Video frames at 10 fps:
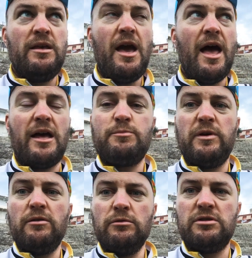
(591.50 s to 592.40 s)
Yeah, it's
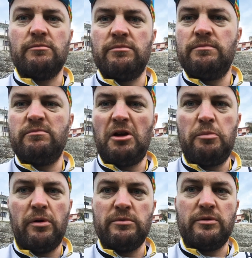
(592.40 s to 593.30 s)
been awesome. No
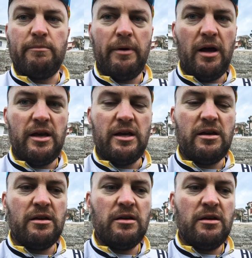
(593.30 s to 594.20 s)
problems with the
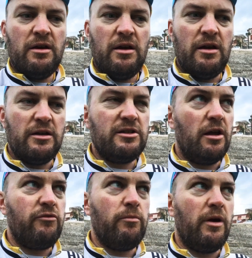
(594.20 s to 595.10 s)
bike.
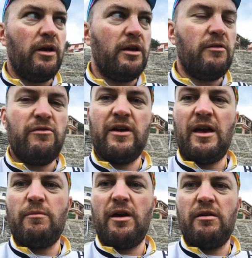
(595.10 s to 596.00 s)
Aside from my
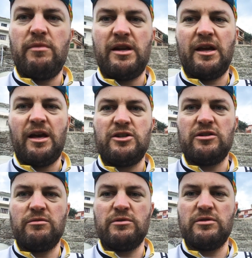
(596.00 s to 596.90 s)
forgetting my own
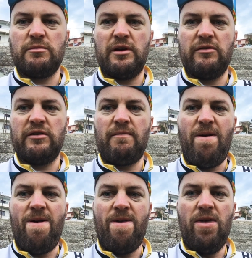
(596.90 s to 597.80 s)
medication, which was a bit of
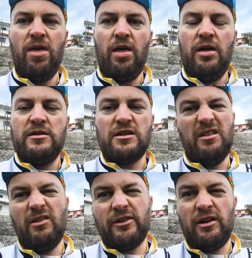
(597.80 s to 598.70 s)
So
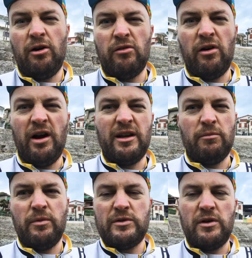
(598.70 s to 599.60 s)
I've not done a lot of
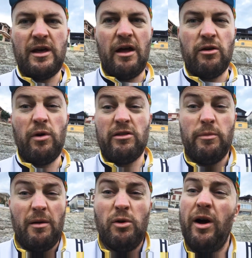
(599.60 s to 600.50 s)
riding between that and the weather,
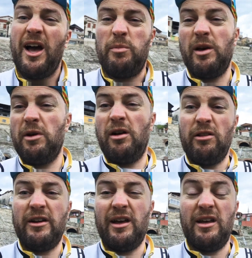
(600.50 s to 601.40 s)
but I'm quite happy. I'm on
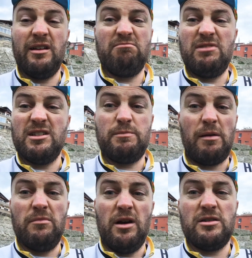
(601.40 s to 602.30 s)
holiday, didn't
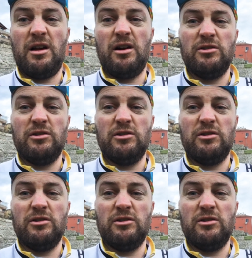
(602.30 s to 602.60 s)
spend much. Like, a